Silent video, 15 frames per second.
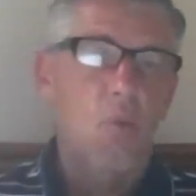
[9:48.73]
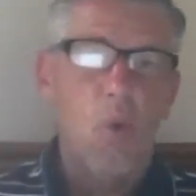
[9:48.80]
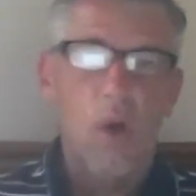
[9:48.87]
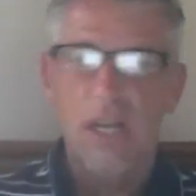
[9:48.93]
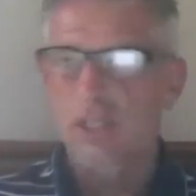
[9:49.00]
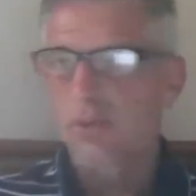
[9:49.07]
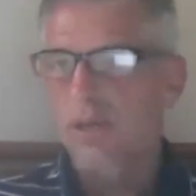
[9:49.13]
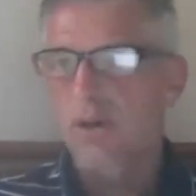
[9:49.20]

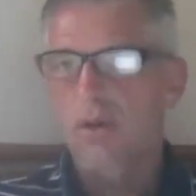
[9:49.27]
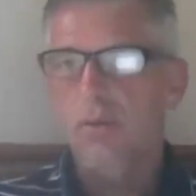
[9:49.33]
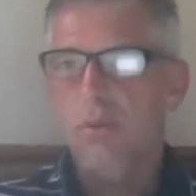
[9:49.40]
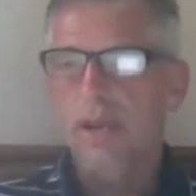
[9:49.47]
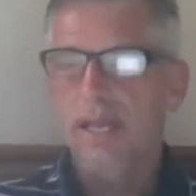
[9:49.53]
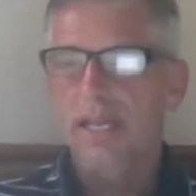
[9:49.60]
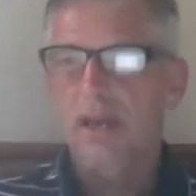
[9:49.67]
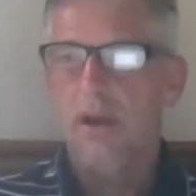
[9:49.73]
why should we go with
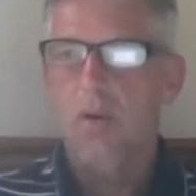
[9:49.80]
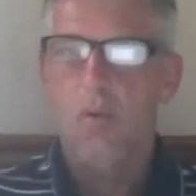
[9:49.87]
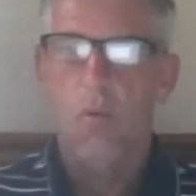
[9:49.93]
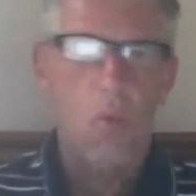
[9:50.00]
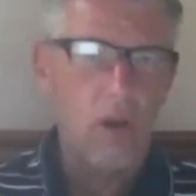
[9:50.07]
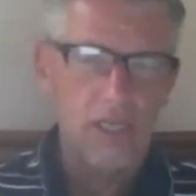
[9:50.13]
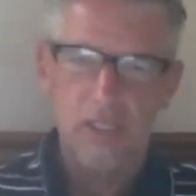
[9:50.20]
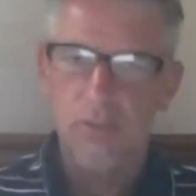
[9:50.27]
radio?
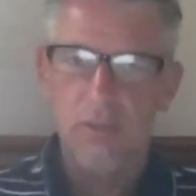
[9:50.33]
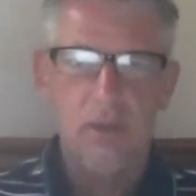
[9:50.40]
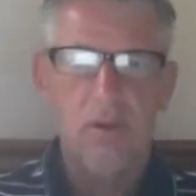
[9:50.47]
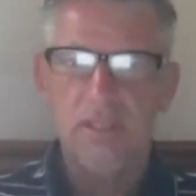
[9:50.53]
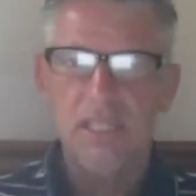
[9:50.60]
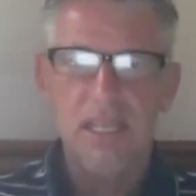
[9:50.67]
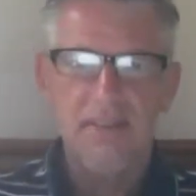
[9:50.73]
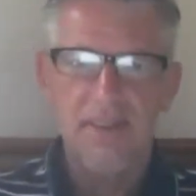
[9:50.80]
Why should we go
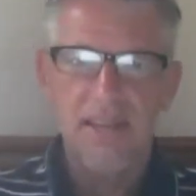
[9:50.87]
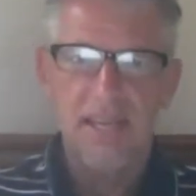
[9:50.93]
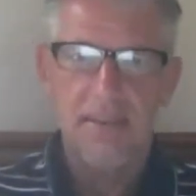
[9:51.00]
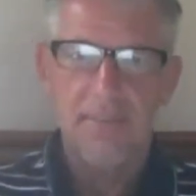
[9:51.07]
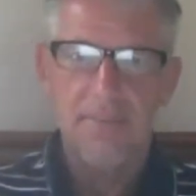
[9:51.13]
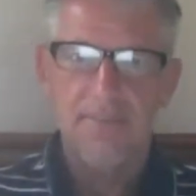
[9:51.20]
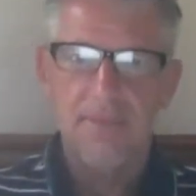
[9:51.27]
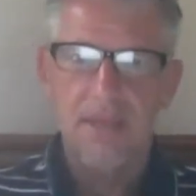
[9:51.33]
with
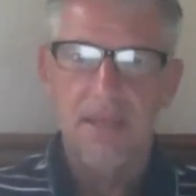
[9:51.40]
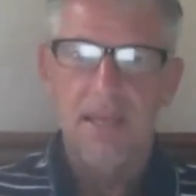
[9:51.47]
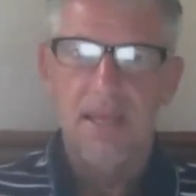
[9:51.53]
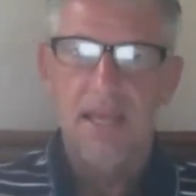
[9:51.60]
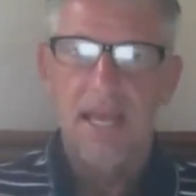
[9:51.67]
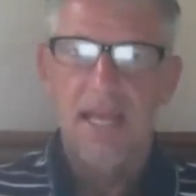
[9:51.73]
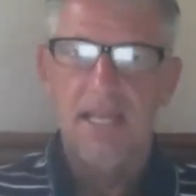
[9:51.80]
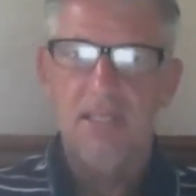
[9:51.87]
TV?
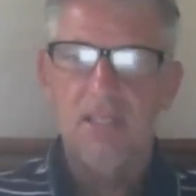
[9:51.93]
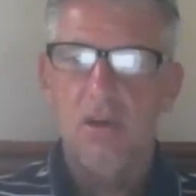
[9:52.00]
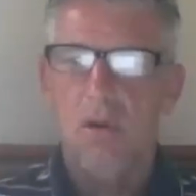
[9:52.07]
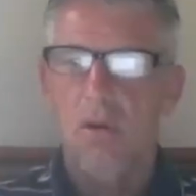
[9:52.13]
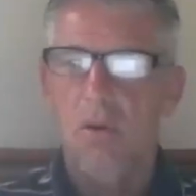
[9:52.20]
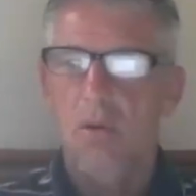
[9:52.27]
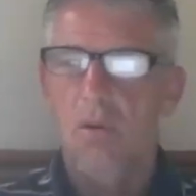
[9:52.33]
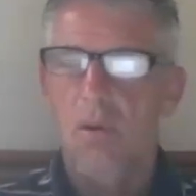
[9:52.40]
And
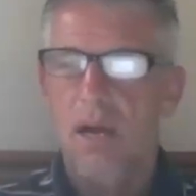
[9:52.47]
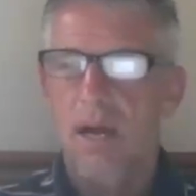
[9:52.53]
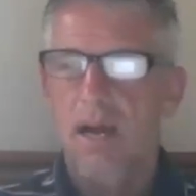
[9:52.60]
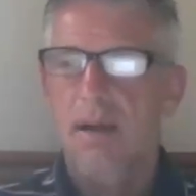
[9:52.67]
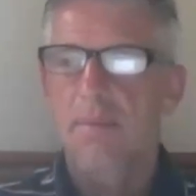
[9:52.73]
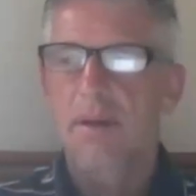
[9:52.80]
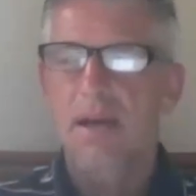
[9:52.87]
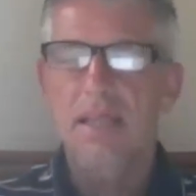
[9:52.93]

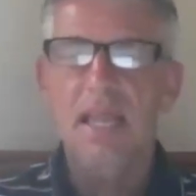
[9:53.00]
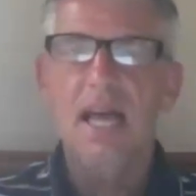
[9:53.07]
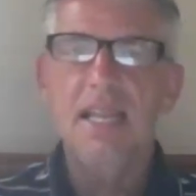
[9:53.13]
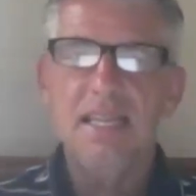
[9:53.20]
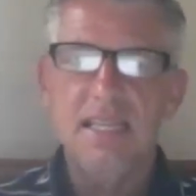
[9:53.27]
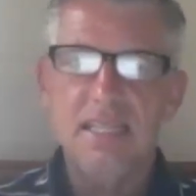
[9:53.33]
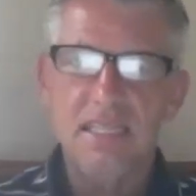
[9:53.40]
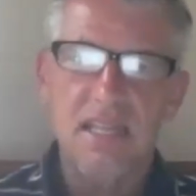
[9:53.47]
so a lot
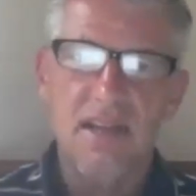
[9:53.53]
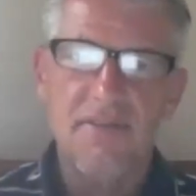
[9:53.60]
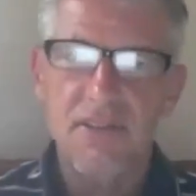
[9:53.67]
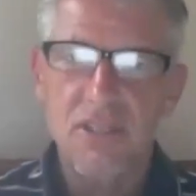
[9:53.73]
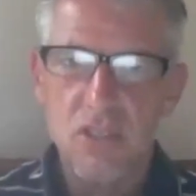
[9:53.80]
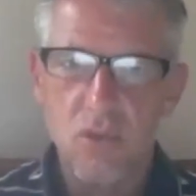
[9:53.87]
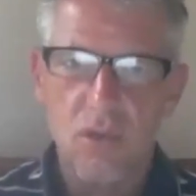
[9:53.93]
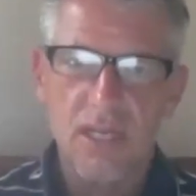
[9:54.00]
of this stuff
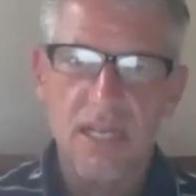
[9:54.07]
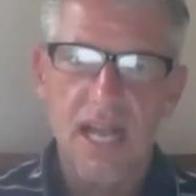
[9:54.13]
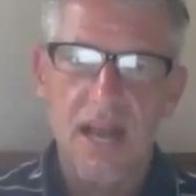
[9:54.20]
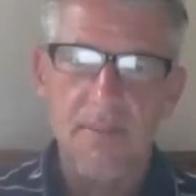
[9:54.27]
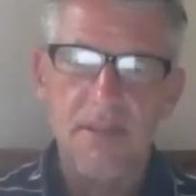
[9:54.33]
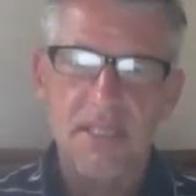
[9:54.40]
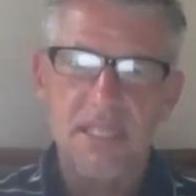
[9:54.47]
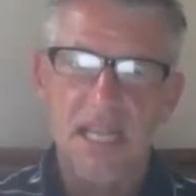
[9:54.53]
is sort of
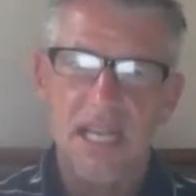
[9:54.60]
common